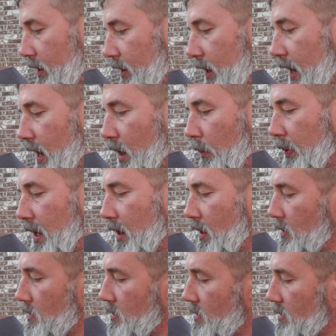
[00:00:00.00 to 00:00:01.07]

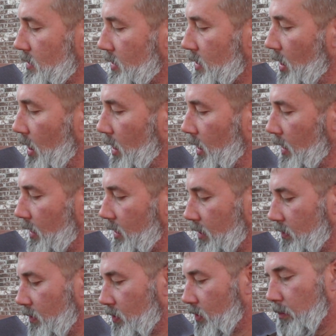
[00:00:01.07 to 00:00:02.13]
jalapenos, garlic,
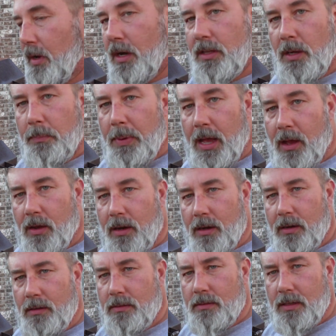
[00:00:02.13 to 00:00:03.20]
some onion
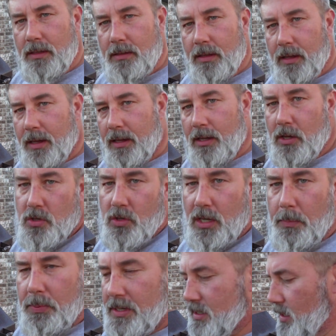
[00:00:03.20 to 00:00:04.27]
powder. Usually
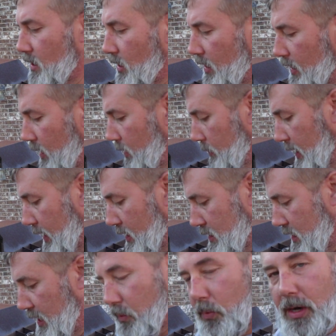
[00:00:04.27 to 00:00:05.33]
he puts onion in it, but I guess
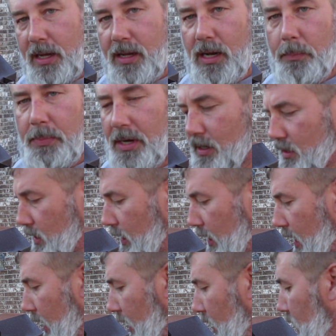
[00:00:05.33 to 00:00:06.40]
he didn't want to cut up an onion
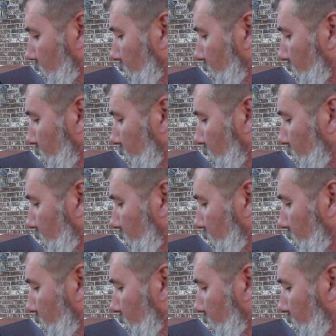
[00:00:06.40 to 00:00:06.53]
today.